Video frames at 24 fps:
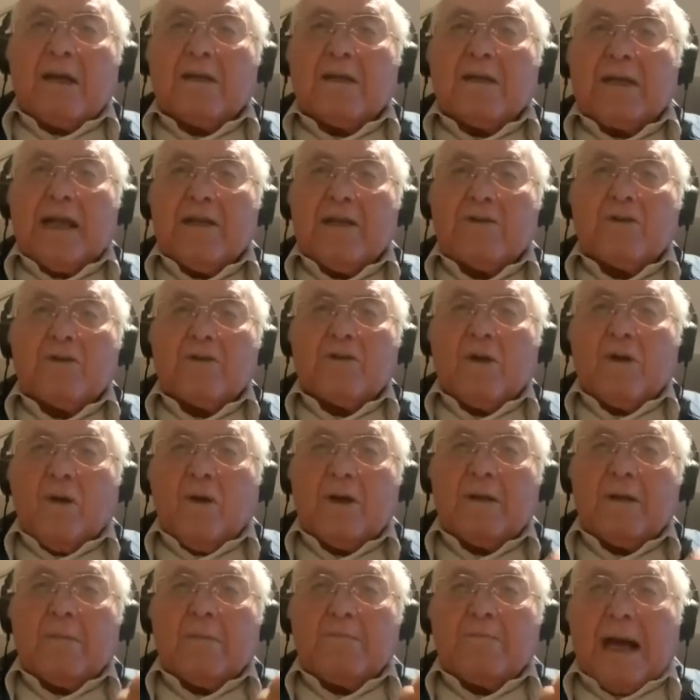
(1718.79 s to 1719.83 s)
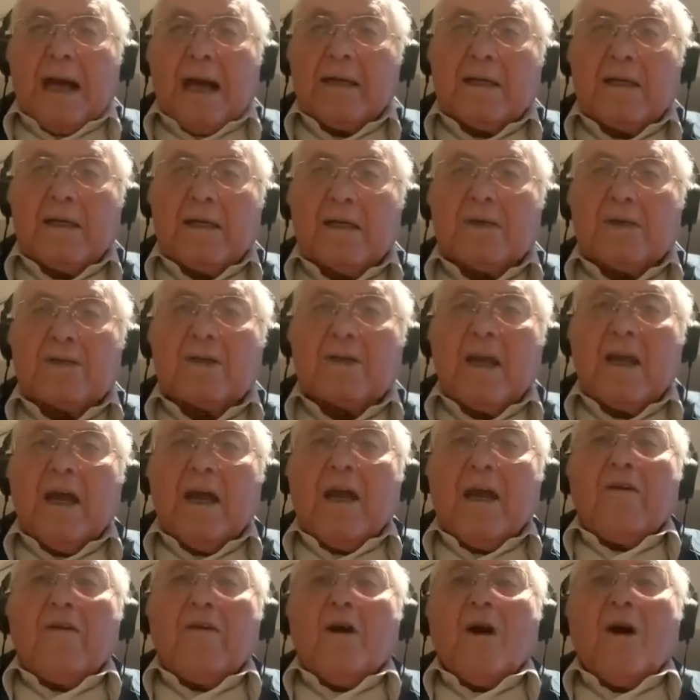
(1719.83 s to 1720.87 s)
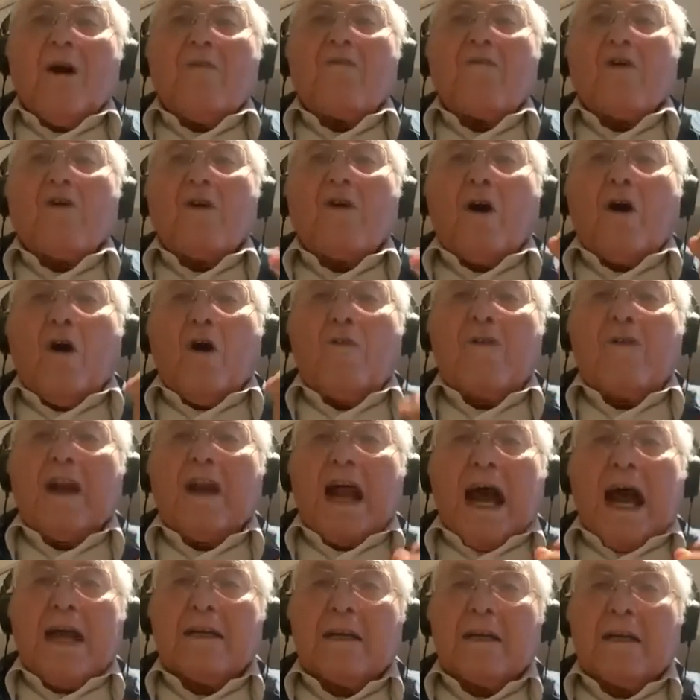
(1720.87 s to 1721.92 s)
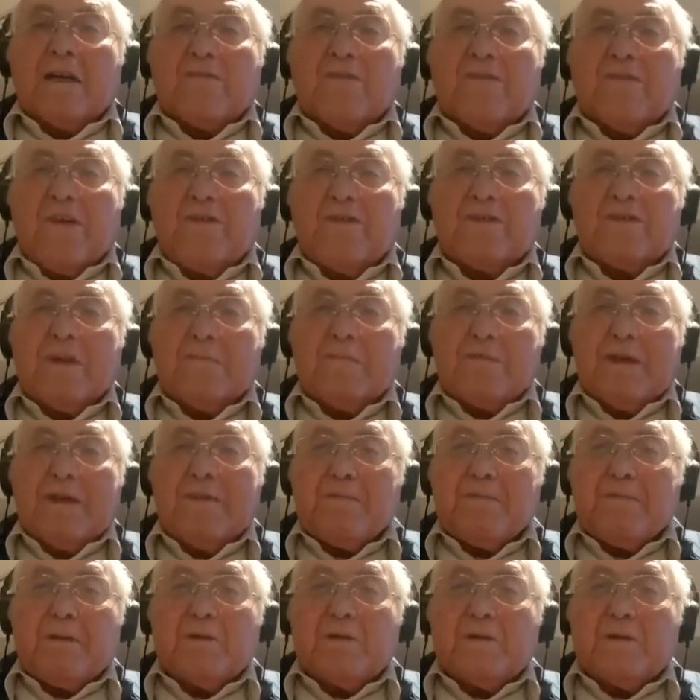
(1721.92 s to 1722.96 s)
They used to call them bunkers for over 150 people.